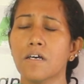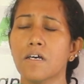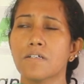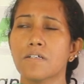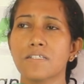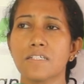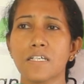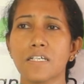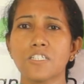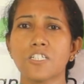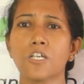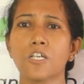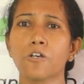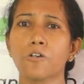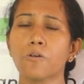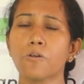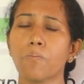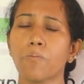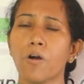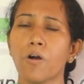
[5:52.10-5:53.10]
CHD
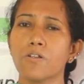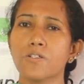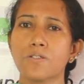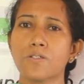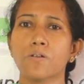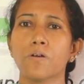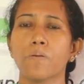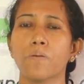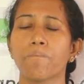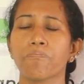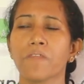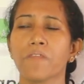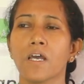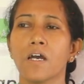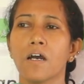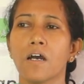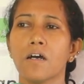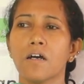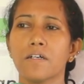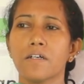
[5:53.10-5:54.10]
Group also
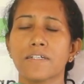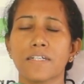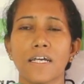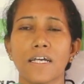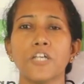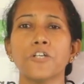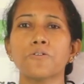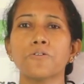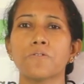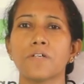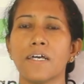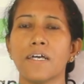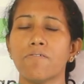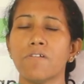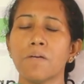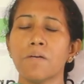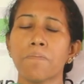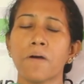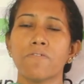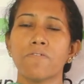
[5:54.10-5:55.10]
tried to
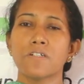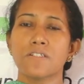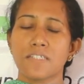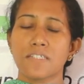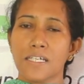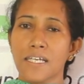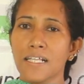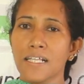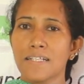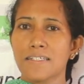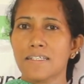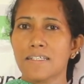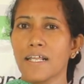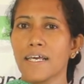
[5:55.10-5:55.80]
develop our skills,